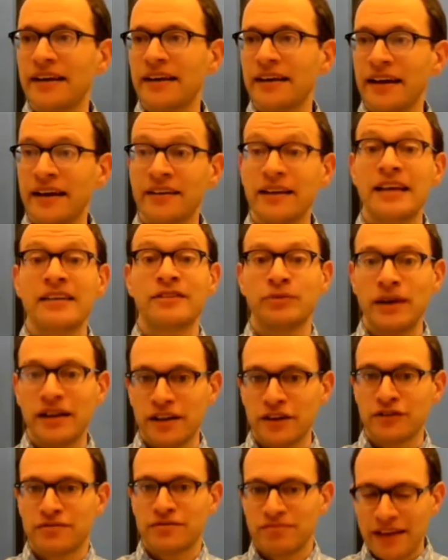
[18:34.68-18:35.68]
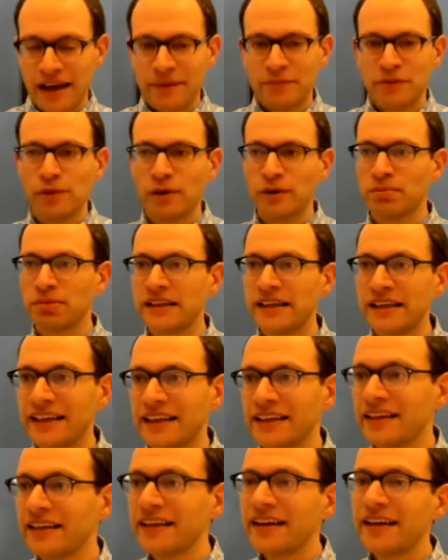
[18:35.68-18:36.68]
as well as abnormal
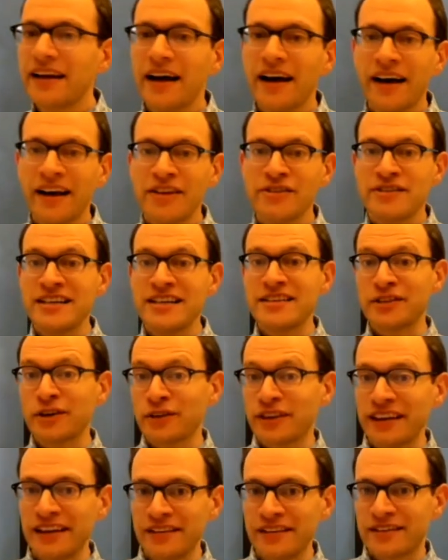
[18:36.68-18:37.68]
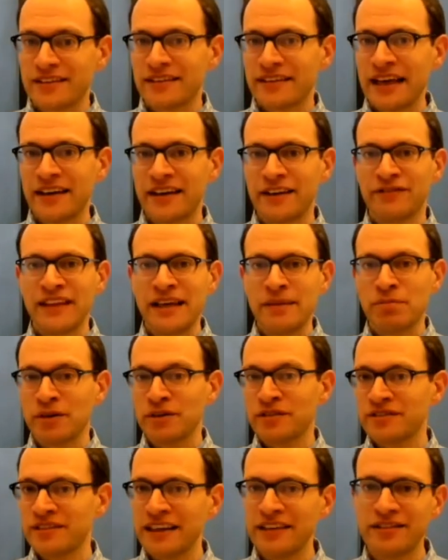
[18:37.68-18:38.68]
bleeding. These are things that if they
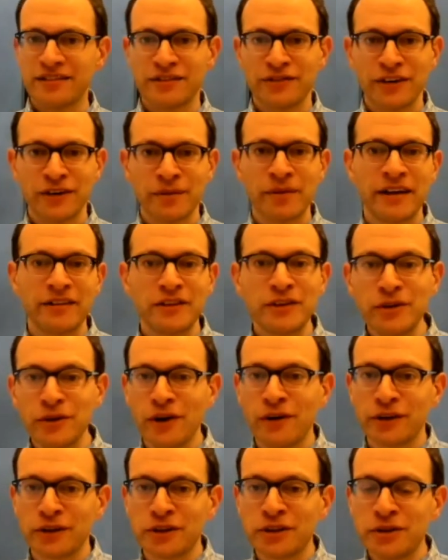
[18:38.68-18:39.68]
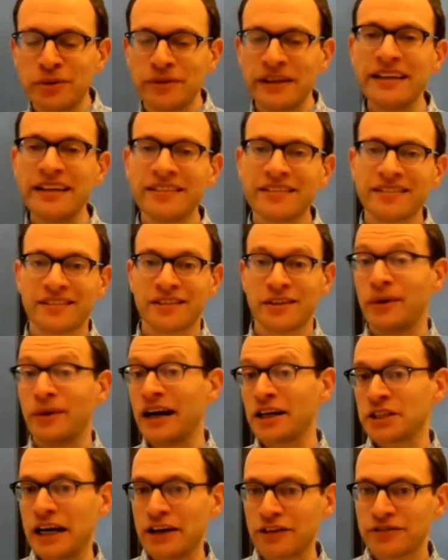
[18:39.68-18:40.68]
persist for about over 2 weeks, to
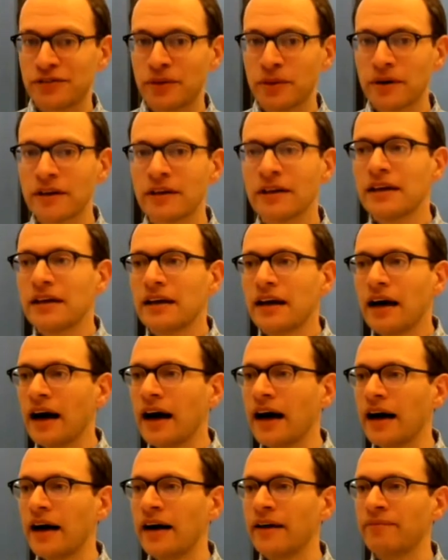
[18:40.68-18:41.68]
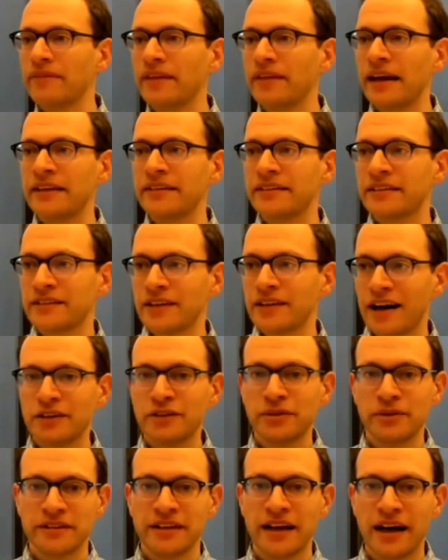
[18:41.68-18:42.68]
watch out for, and to talk
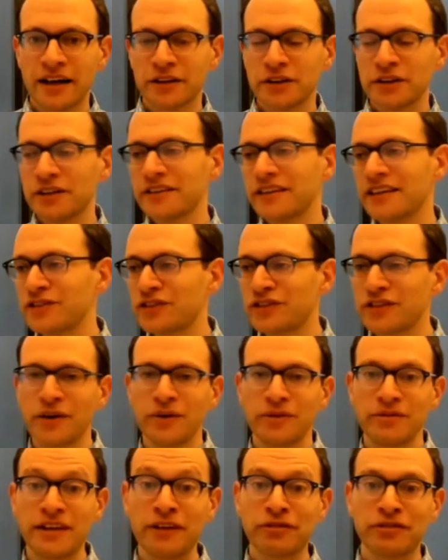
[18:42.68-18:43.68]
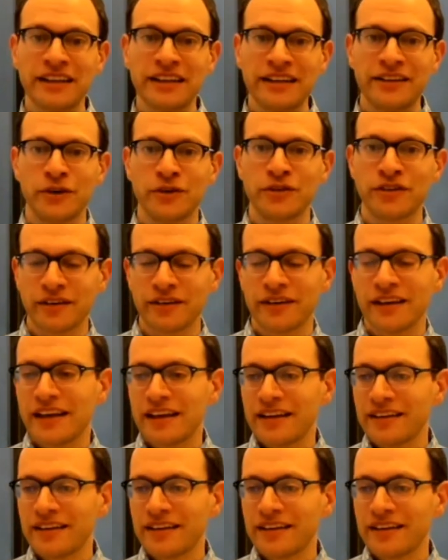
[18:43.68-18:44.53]
to a doctor. And so definitely those are